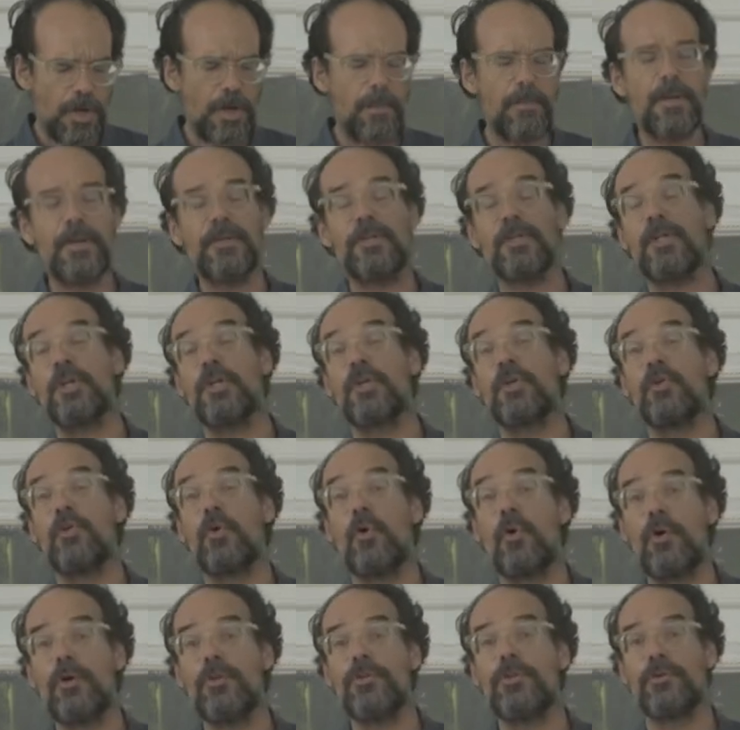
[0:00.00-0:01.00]
about the
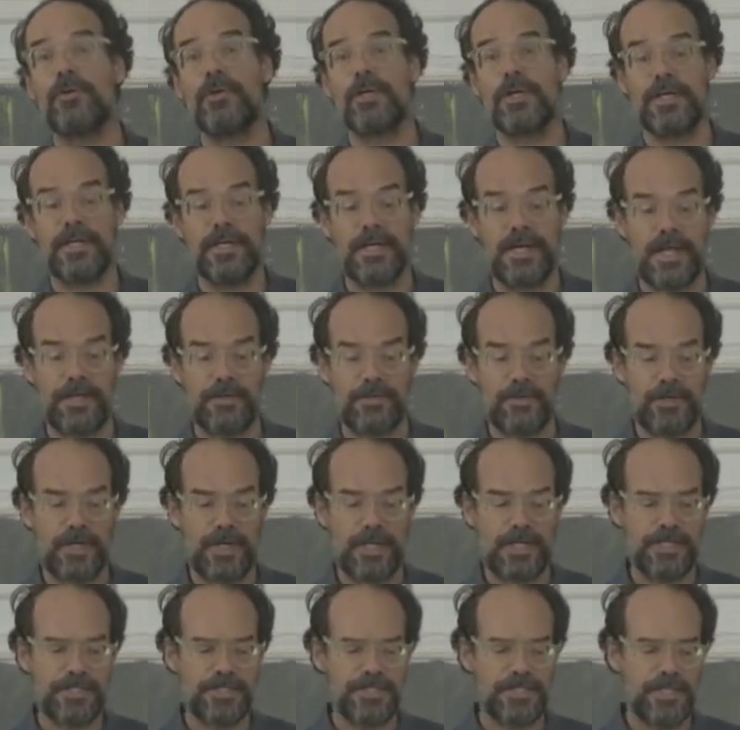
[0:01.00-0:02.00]
northern
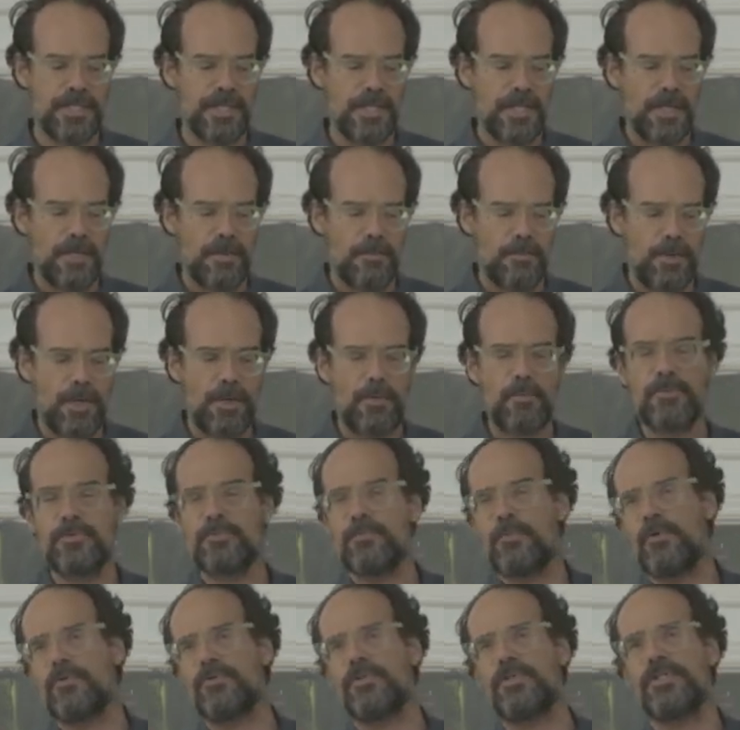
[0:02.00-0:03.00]
Netherlands, I was
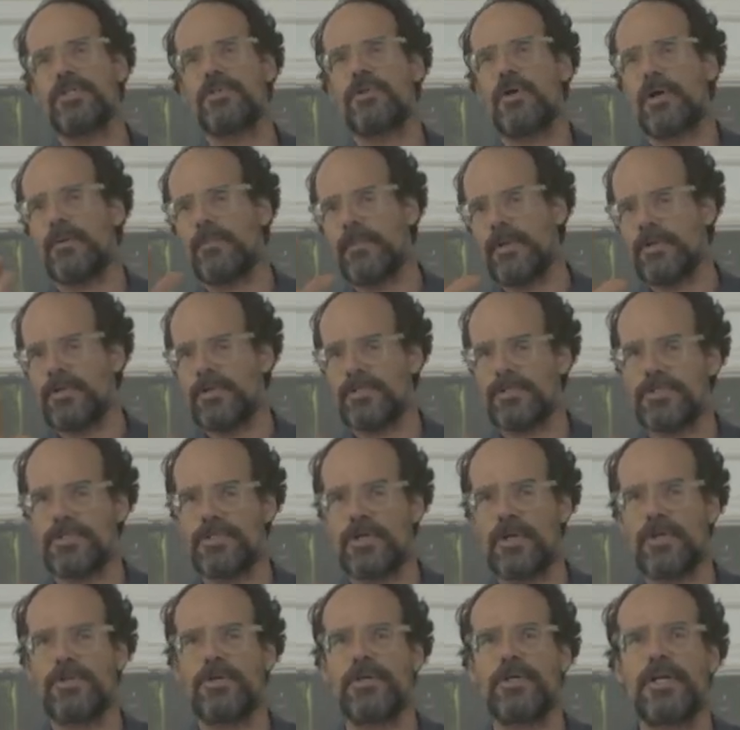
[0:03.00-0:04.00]
mostly talking about the
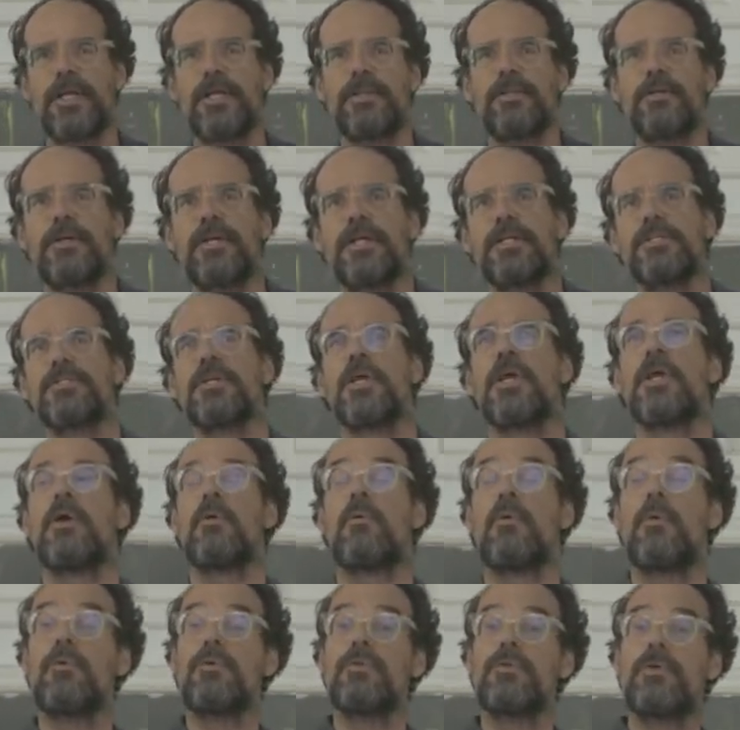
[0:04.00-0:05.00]
southern Netherlands.
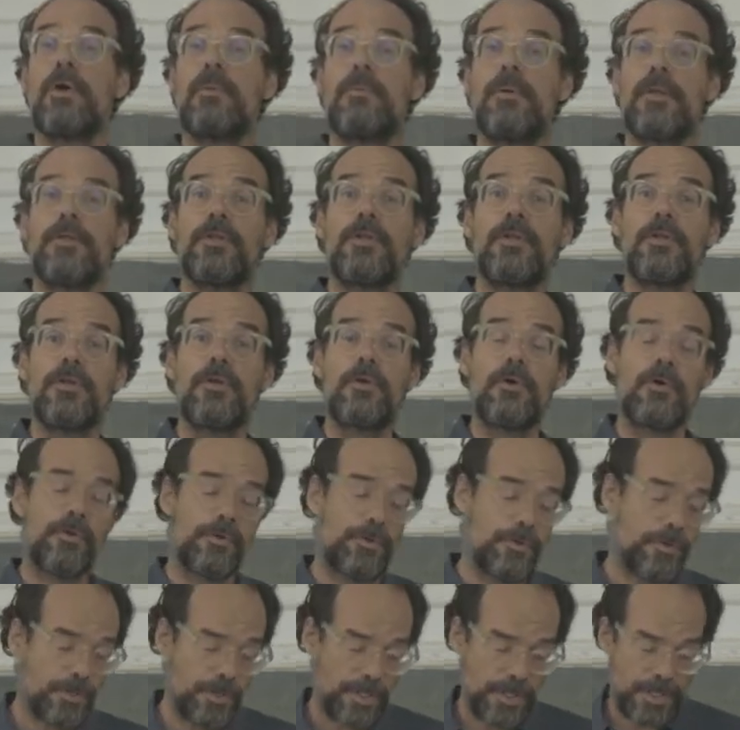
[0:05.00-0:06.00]
When we talk about the
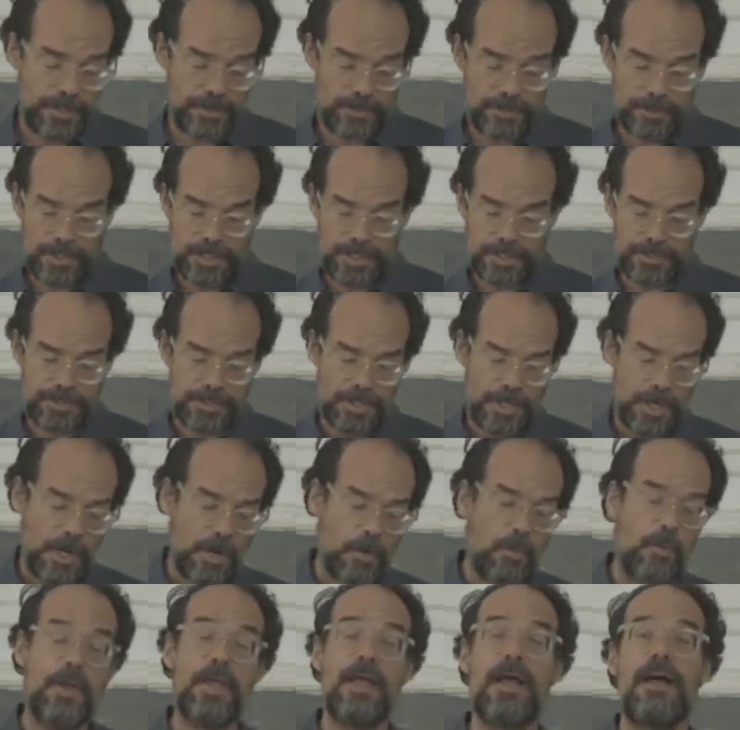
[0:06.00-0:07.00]
northern Netherlands,
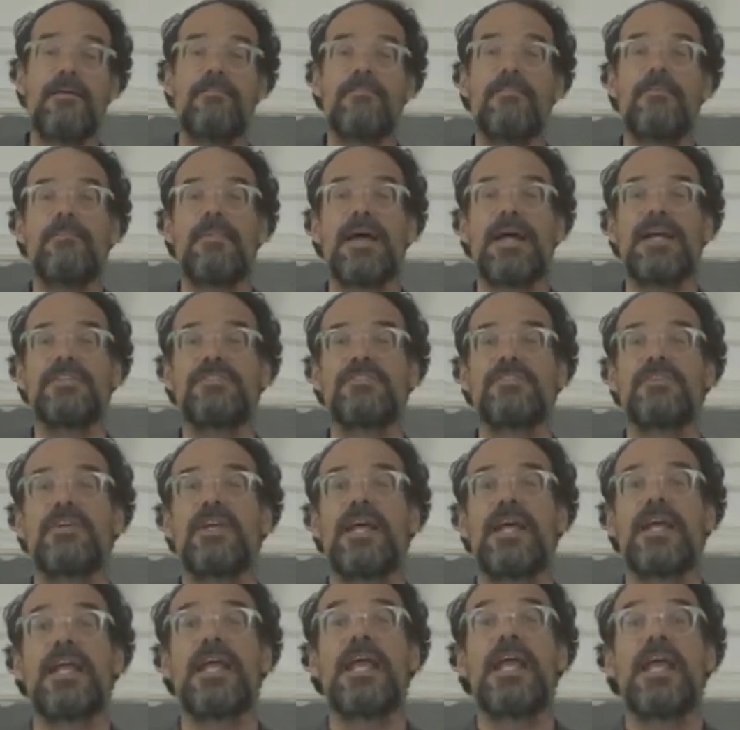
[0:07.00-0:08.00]
we have a master
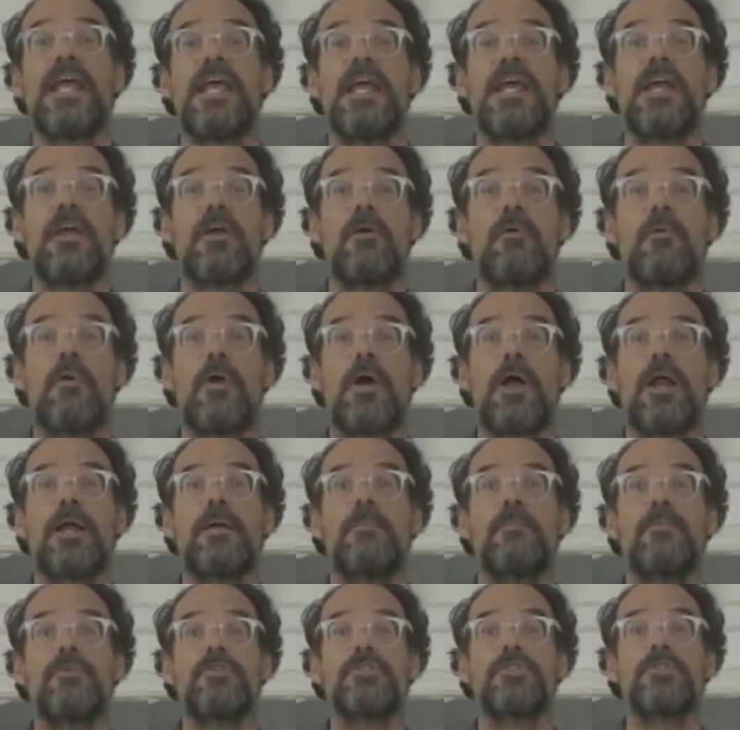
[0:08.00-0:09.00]
like
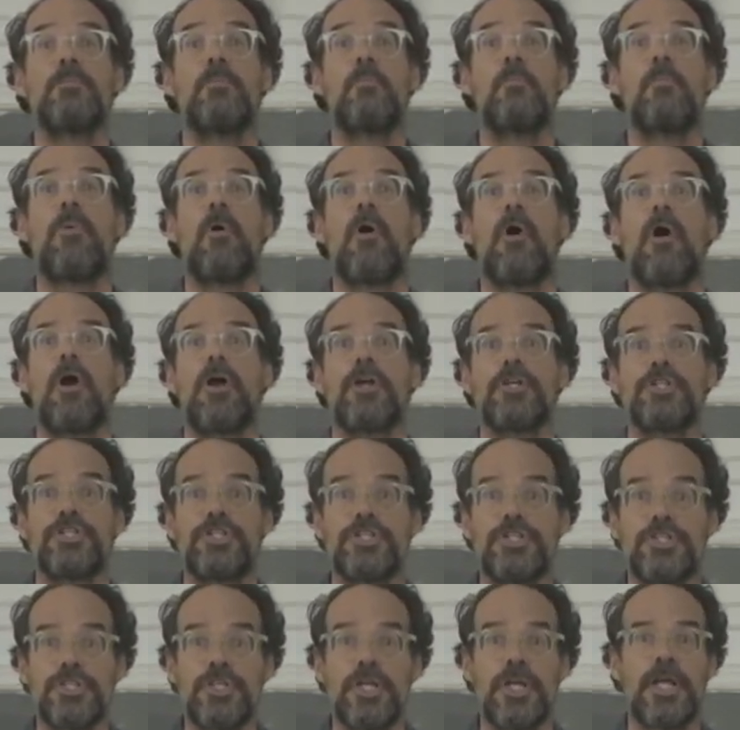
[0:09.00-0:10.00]
Hieronymus
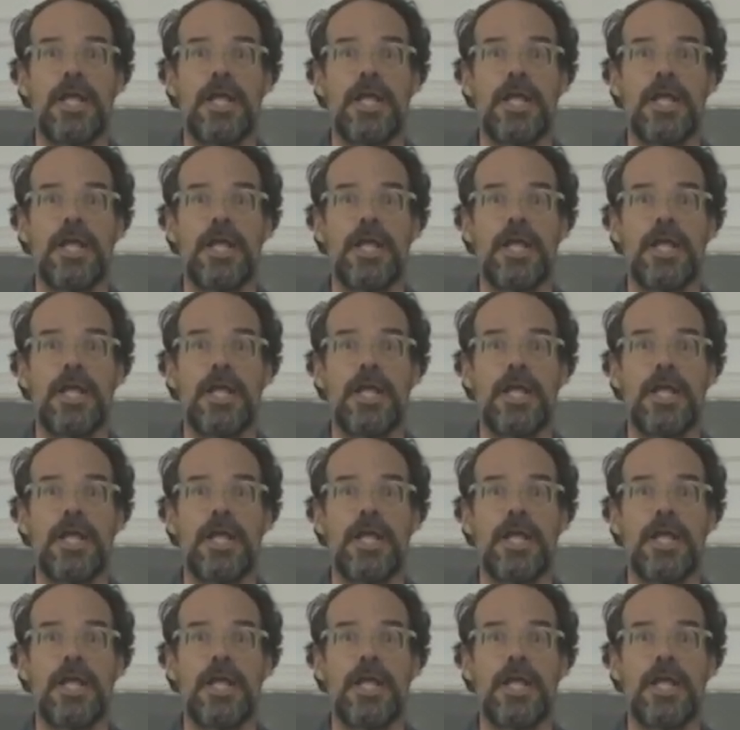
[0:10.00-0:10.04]
Bosch.